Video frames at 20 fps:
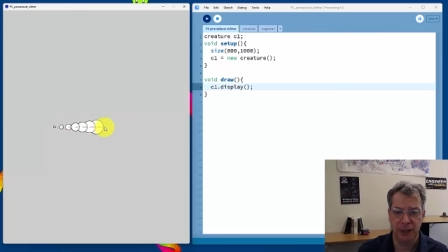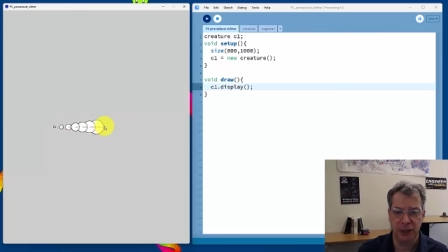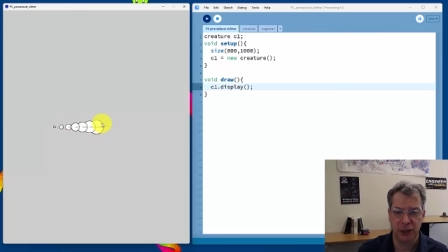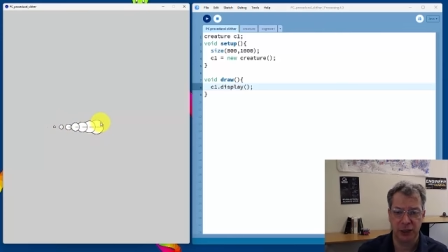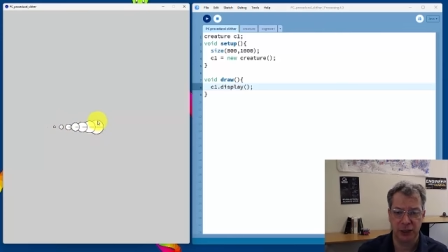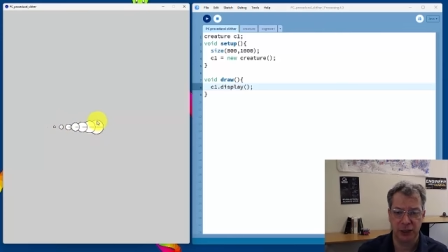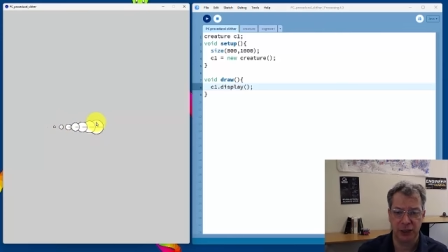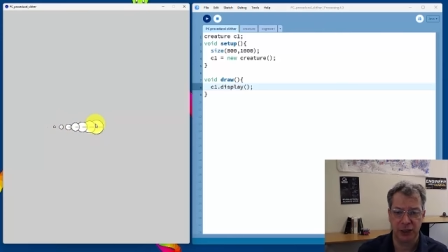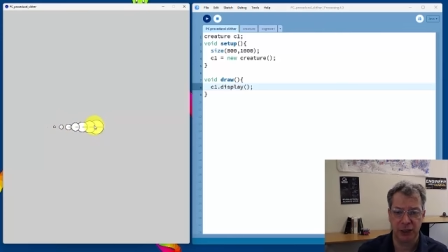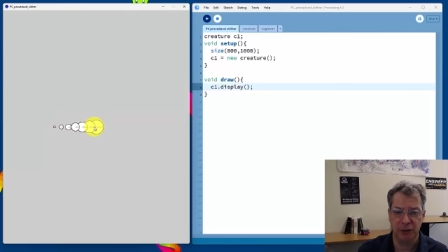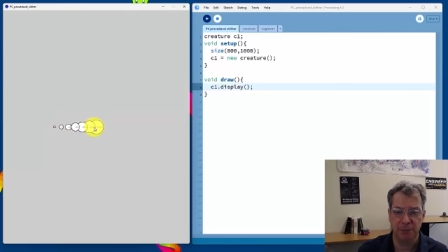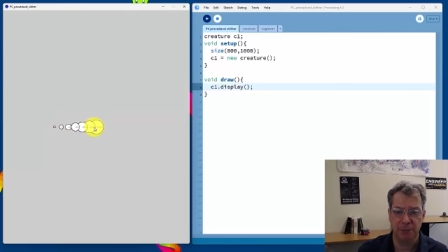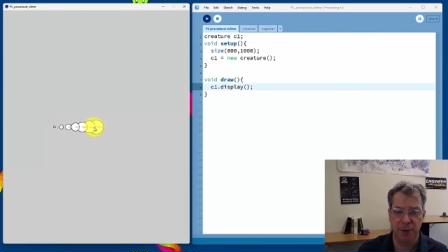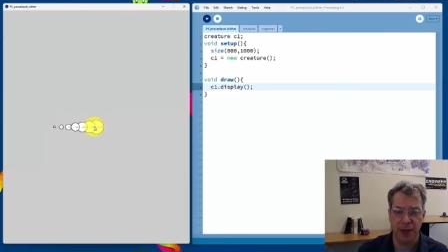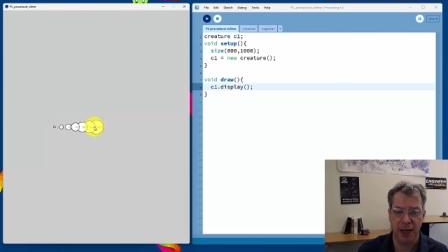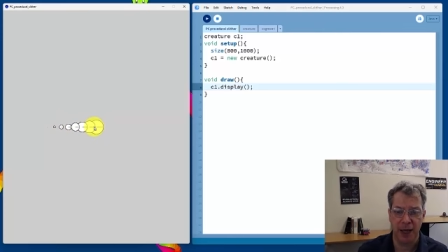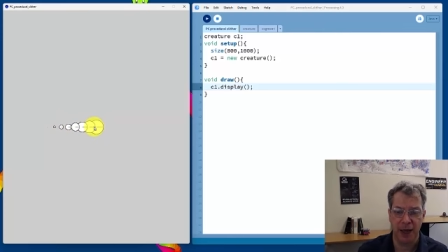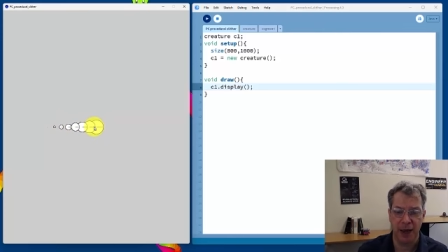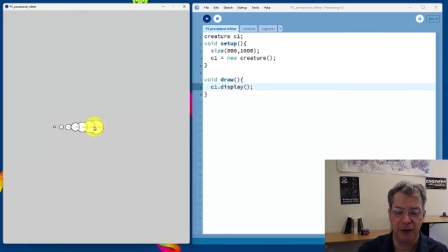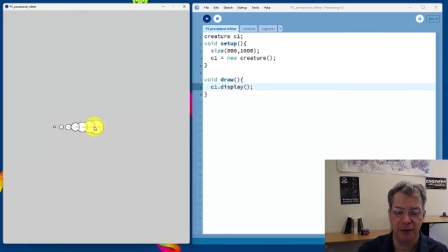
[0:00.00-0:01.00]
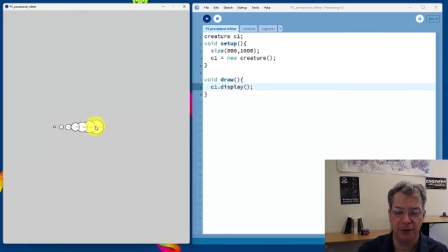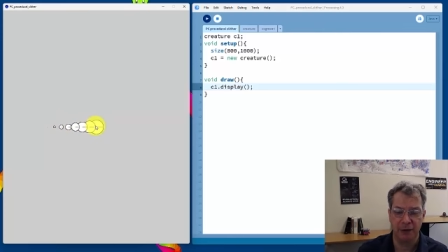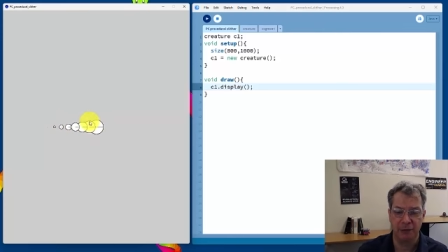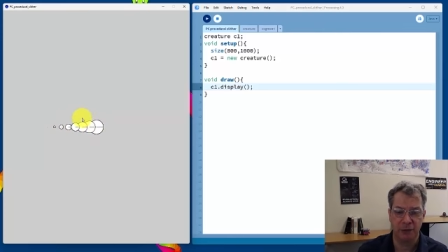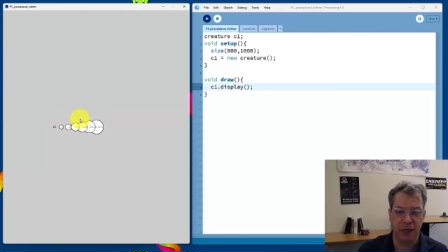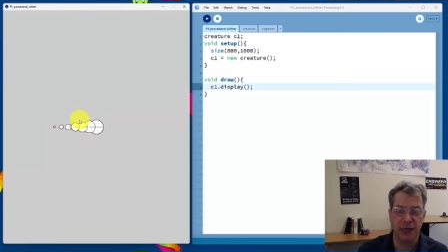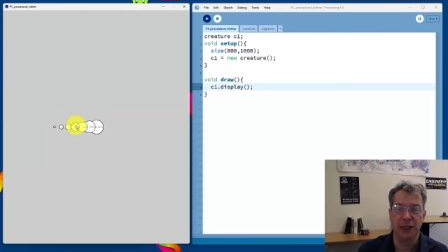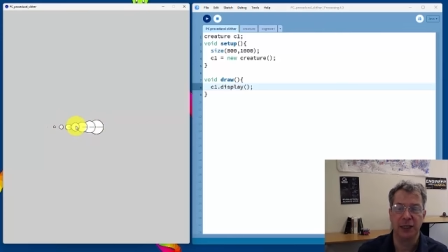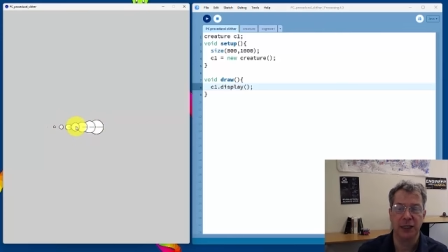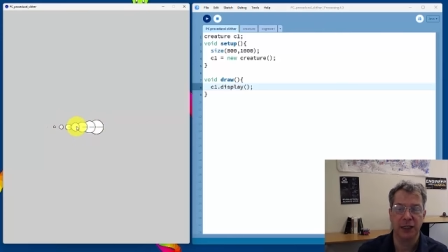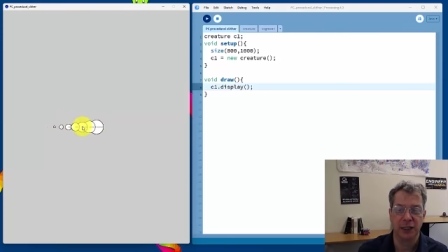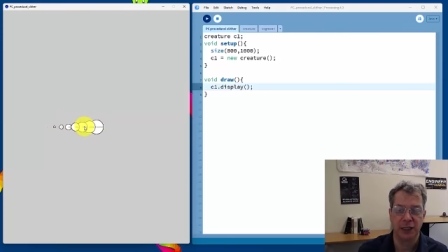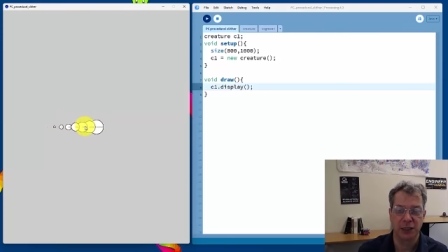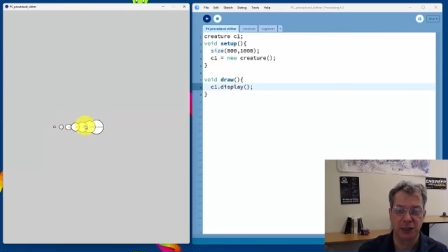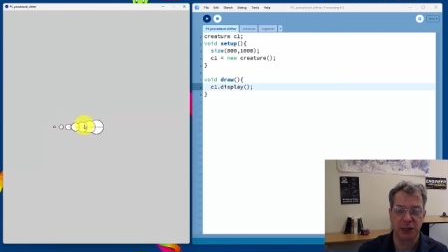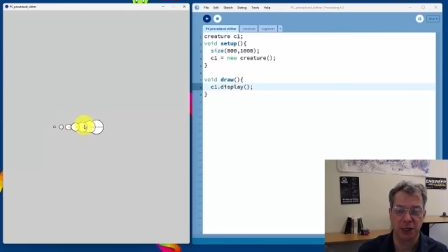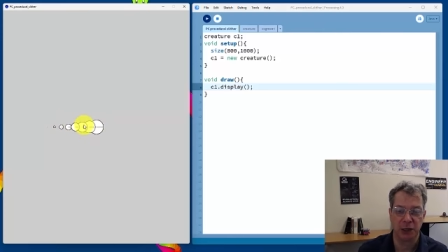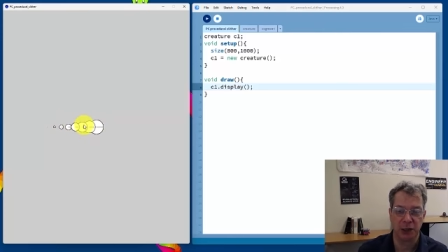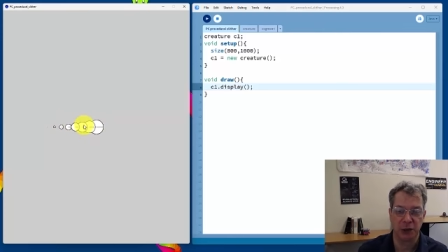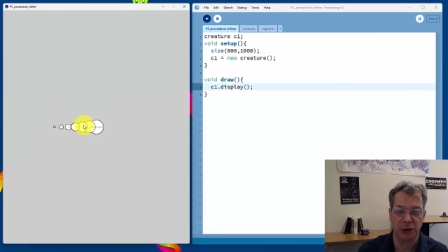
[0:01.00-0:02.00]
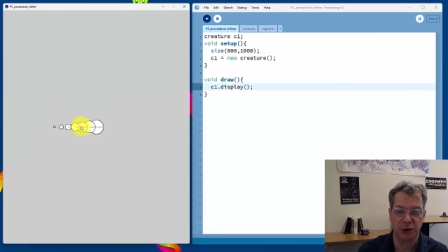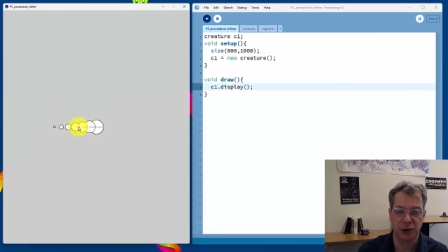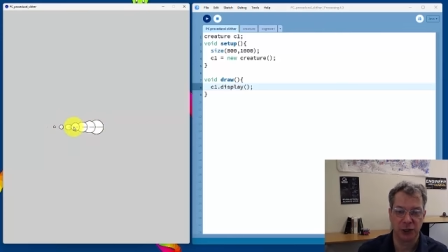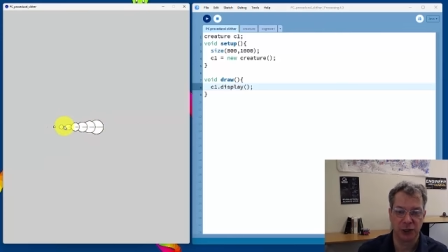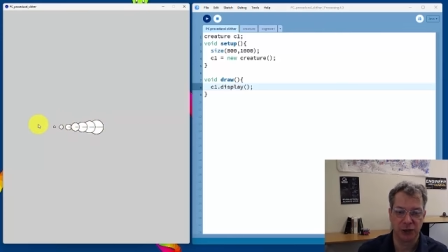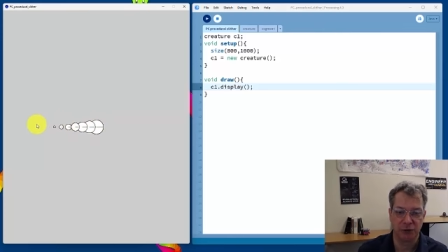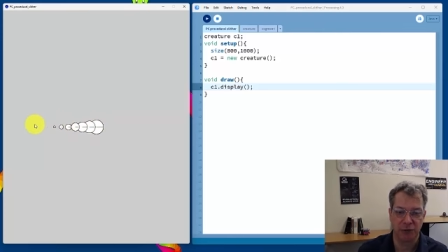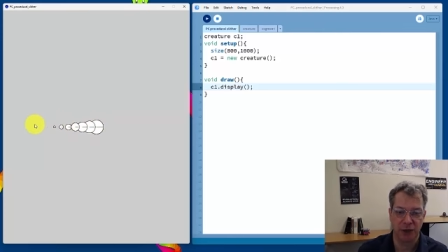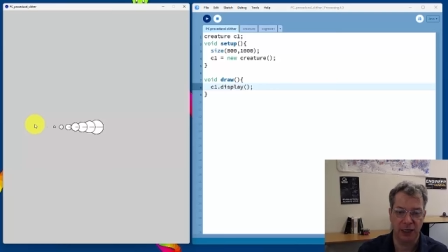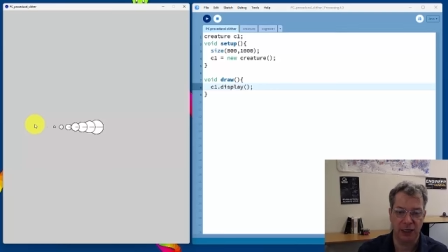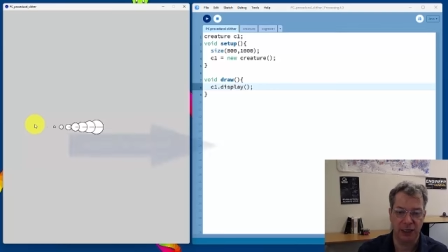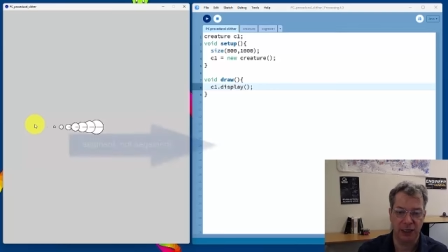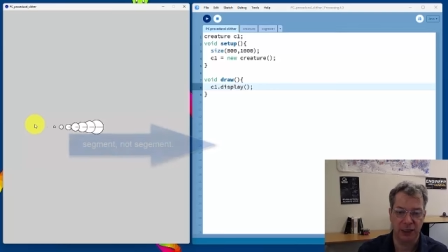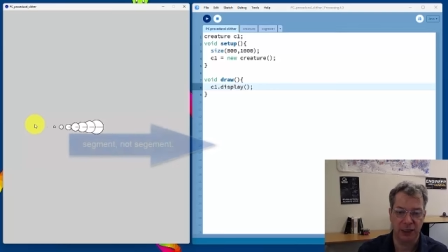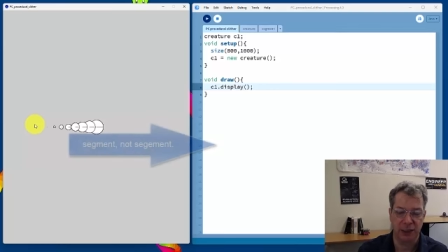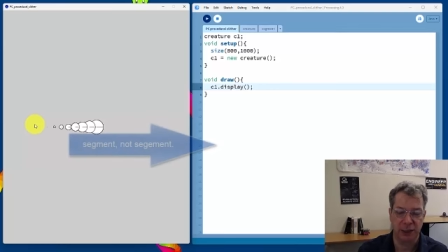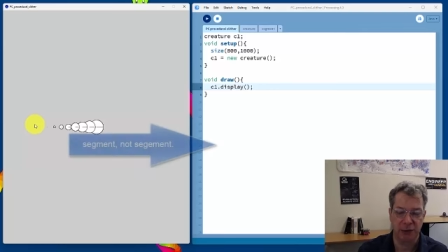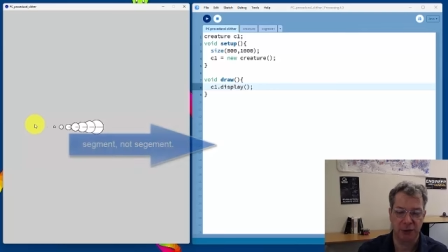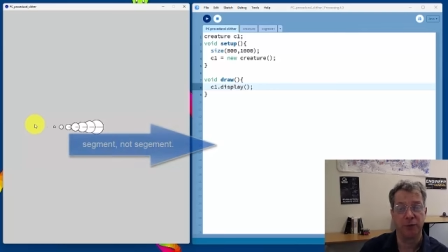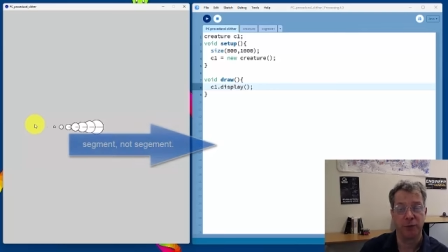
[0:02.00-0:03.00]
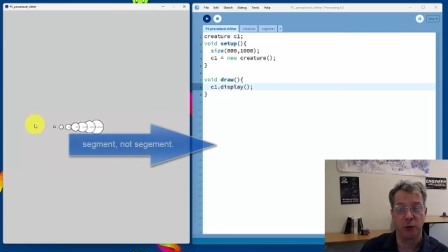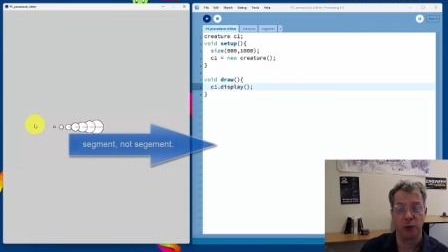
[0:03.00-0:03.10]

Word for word: initially by the radius, the largest radius.